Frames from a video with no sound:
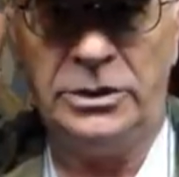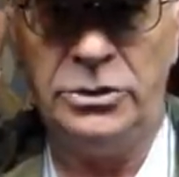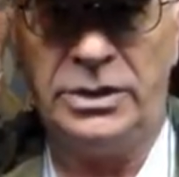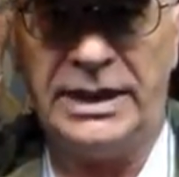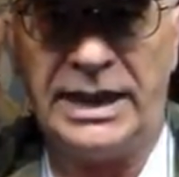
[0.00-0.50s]

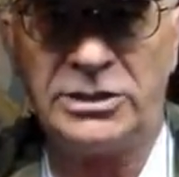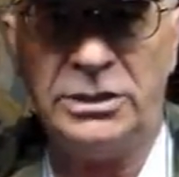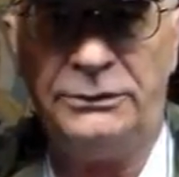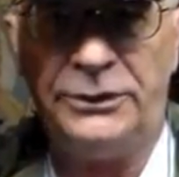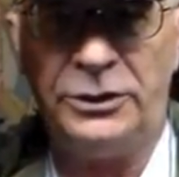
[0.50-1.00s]
You can
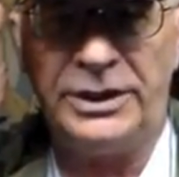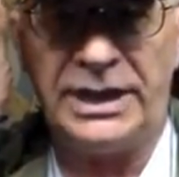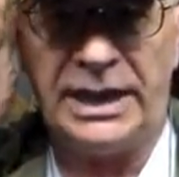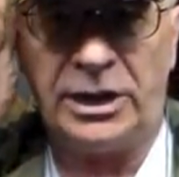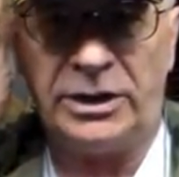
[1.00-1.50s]
actually feel the
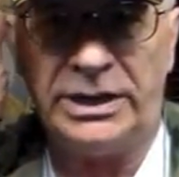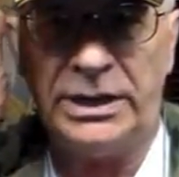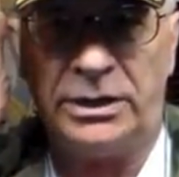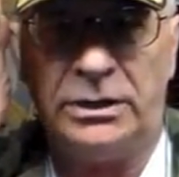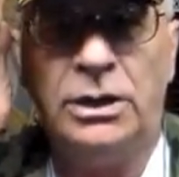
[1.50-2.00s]
air
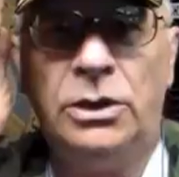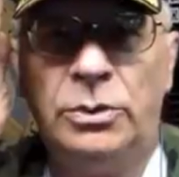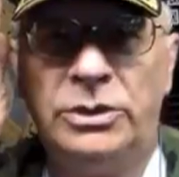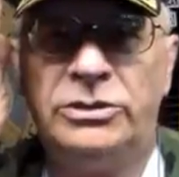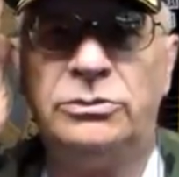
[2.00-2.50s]
here,
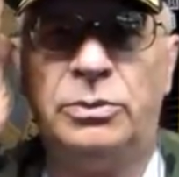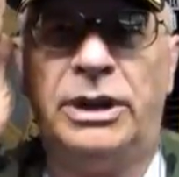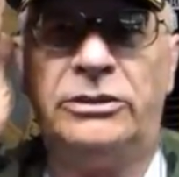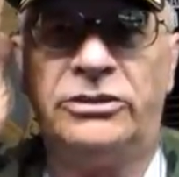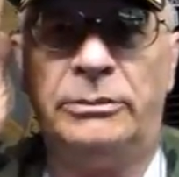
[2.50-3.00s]
which is
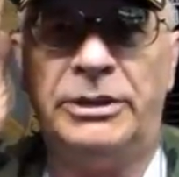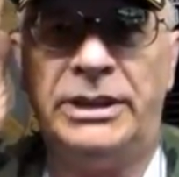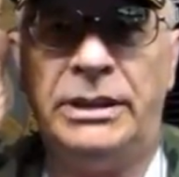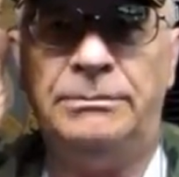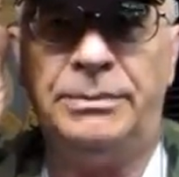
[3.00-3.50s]
where some of
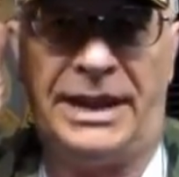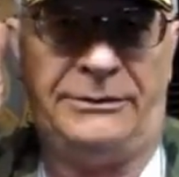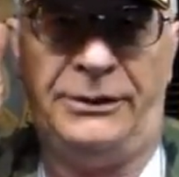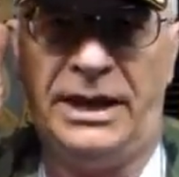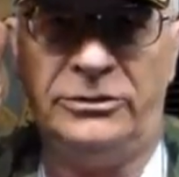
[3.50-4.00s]
the
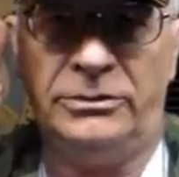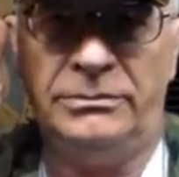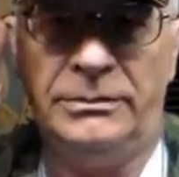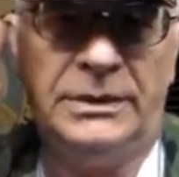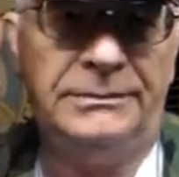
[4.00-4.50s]
black flies
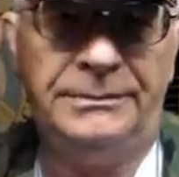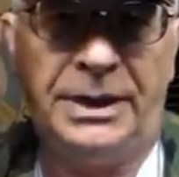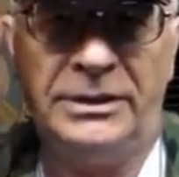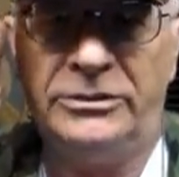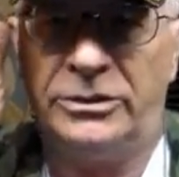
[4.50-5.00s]
and
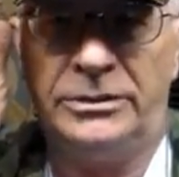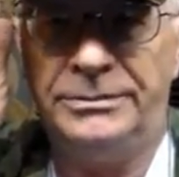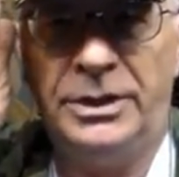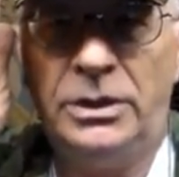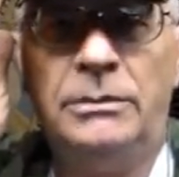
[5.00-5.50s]
bugs or
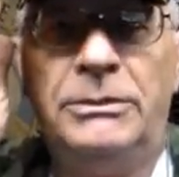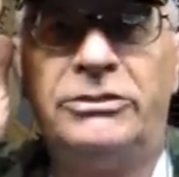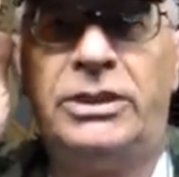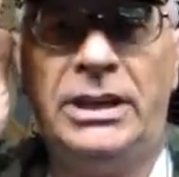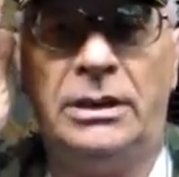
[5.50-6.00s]

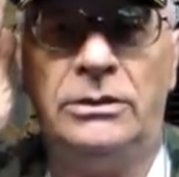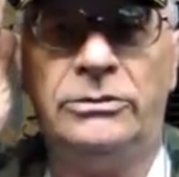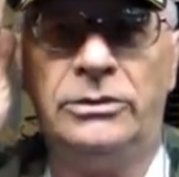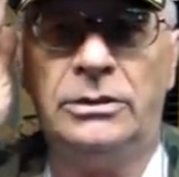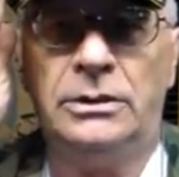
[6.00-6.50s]

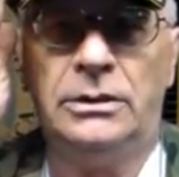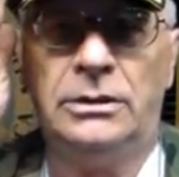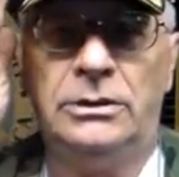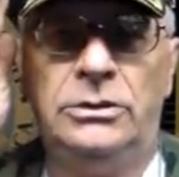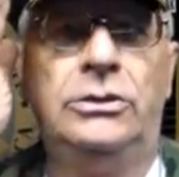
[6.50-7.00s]
mosquitoes
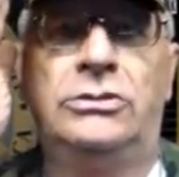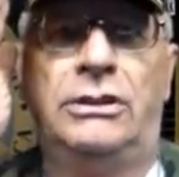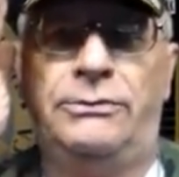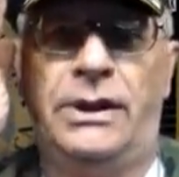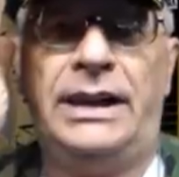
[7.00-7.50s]

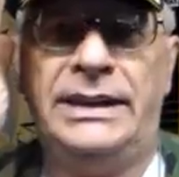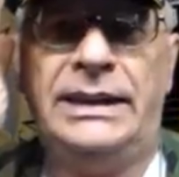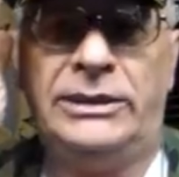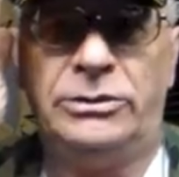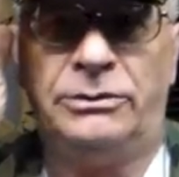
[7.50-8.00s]
usually fly in
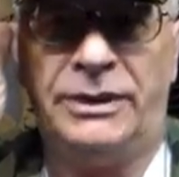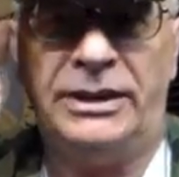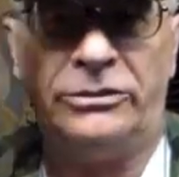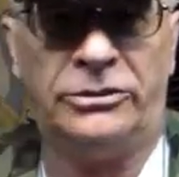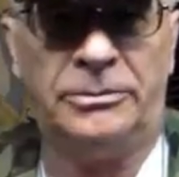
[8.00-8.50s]
at your
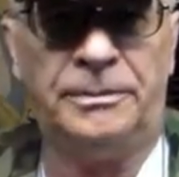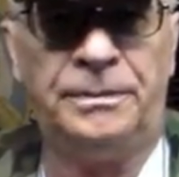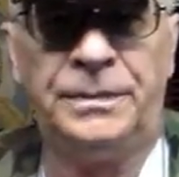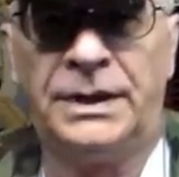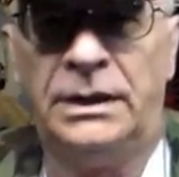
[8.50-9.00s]
face.
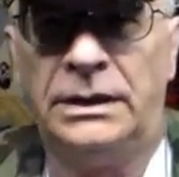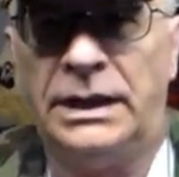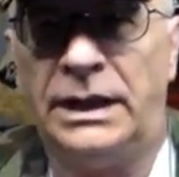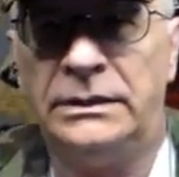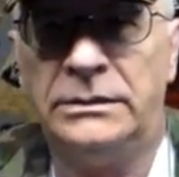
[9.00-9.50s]

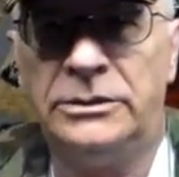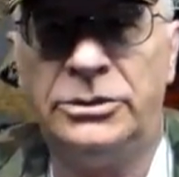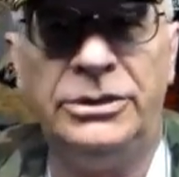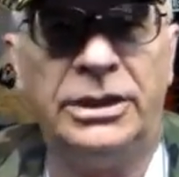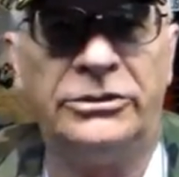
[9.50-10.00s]
Now,
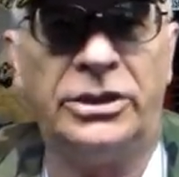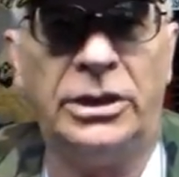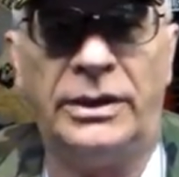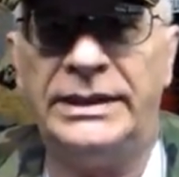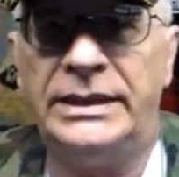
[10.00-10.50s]
2 years
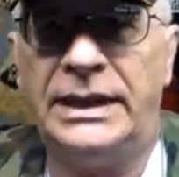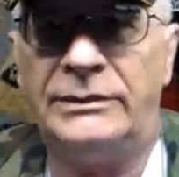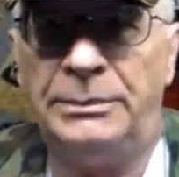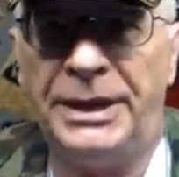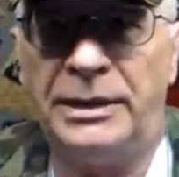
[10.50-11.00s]
ago, I did
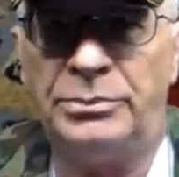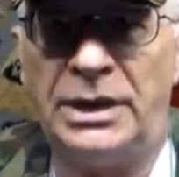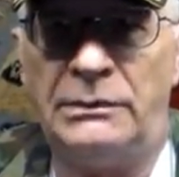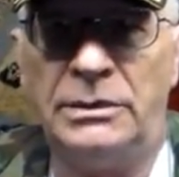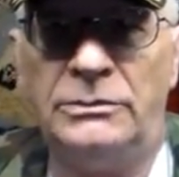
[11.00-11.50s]
have a bad
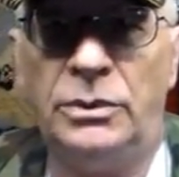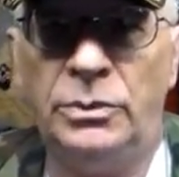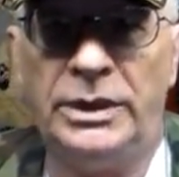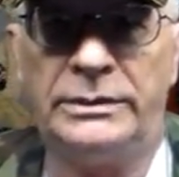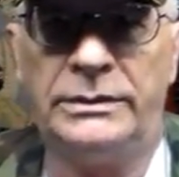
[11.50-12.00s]
problem
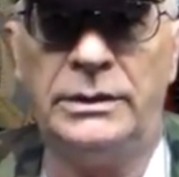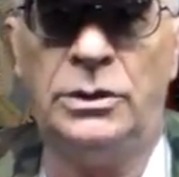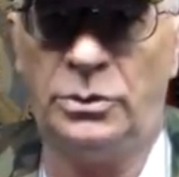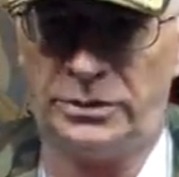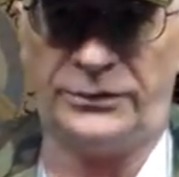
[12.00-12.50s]
with
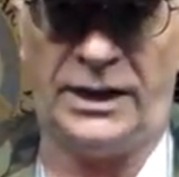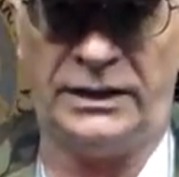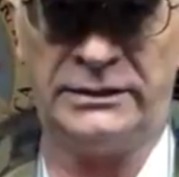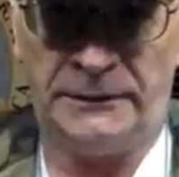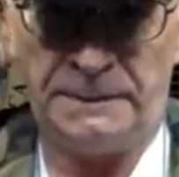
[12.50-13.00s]

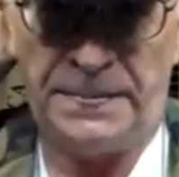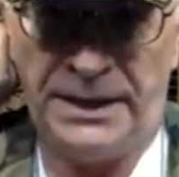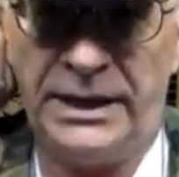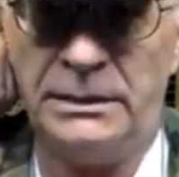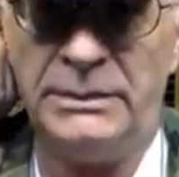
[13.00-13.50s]
horseflies
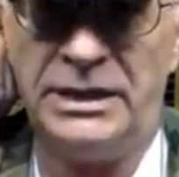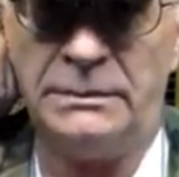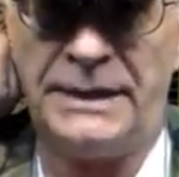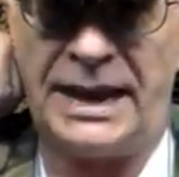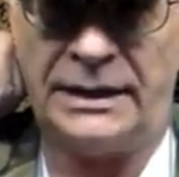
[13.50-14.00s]
hitting me in the
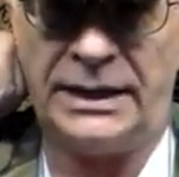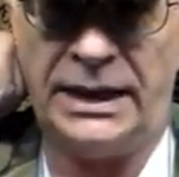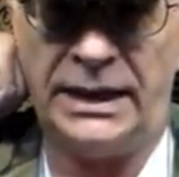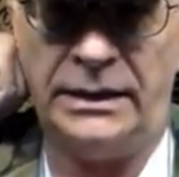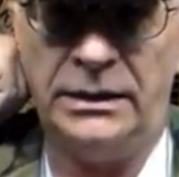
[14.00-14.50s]
back of the
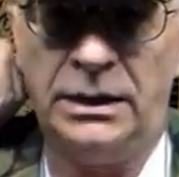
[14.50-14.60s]
head.